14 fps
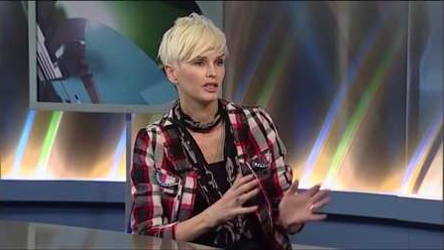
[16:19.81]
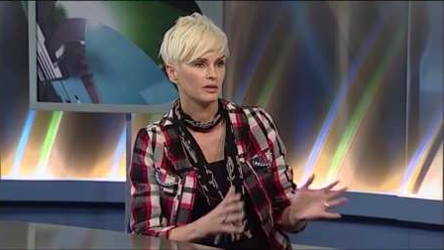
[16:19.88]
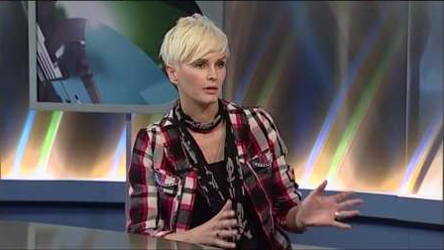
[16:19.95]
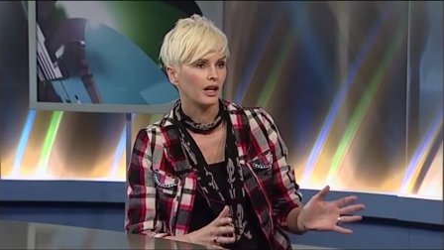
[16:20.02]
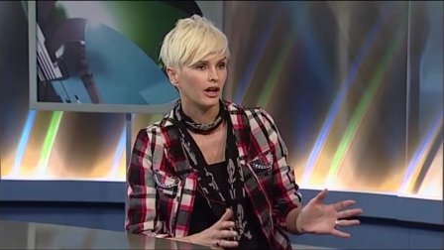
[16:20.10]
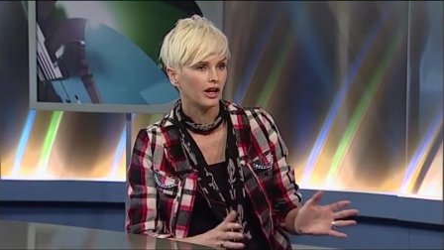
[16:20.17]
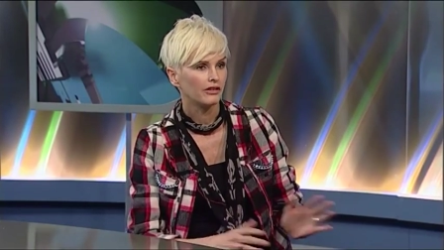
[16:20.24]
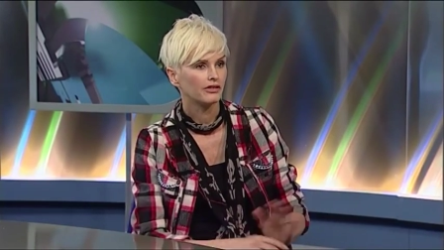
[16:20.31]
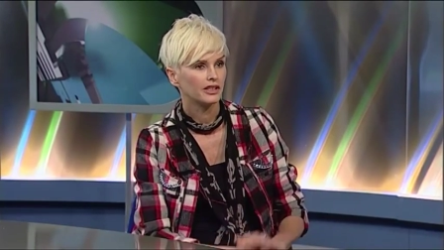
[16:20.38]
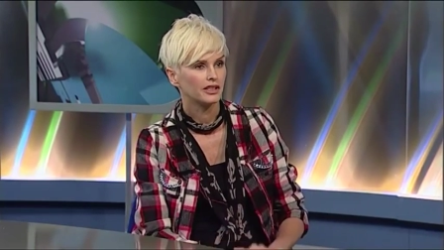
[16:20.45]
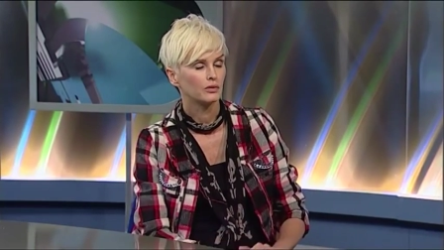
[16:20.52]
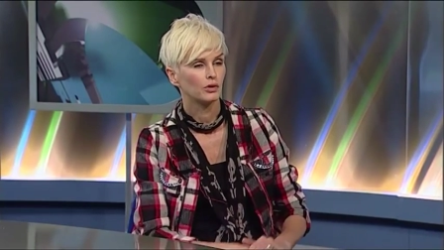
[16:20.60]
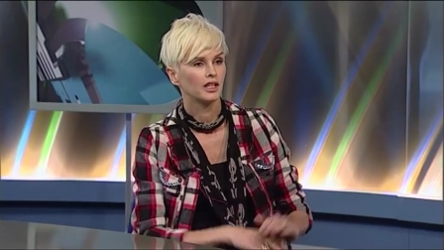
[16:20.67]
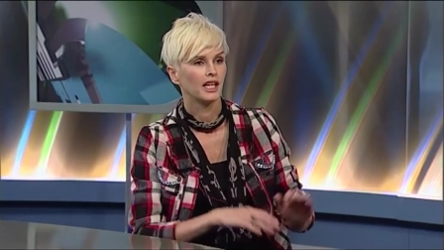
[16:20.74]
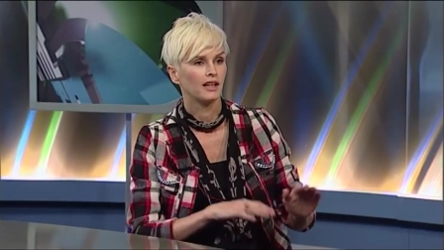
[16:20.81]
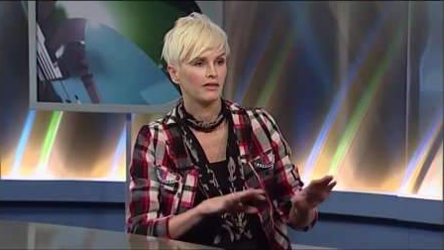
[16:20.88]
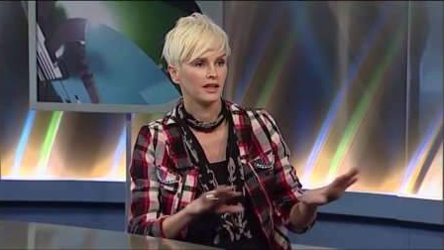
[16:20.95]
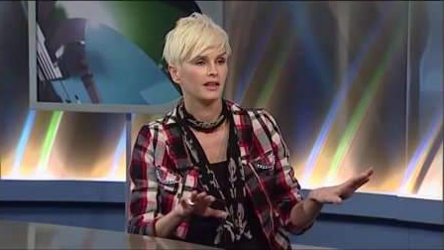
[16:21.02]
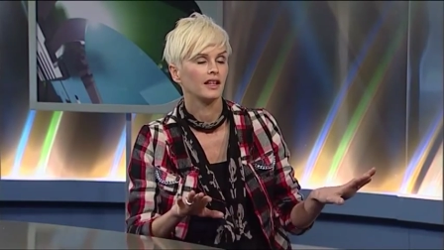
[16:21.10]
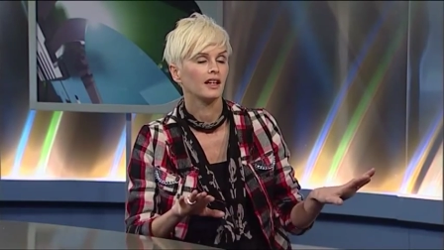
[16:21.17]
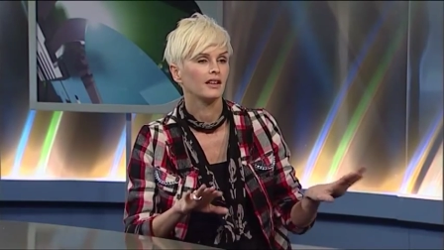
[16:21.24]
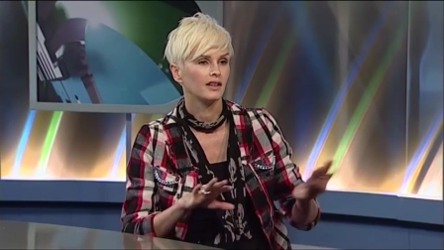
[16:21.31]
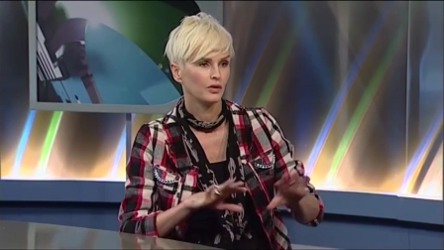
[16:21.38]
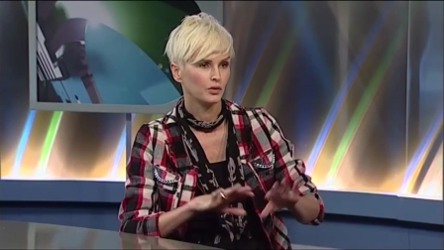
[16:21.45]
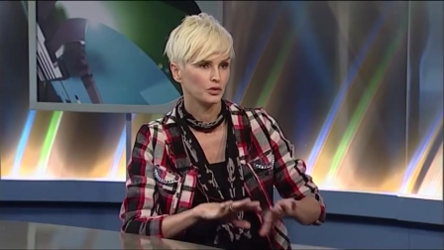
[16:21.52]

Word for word: rest of my life. I did want to have anything, the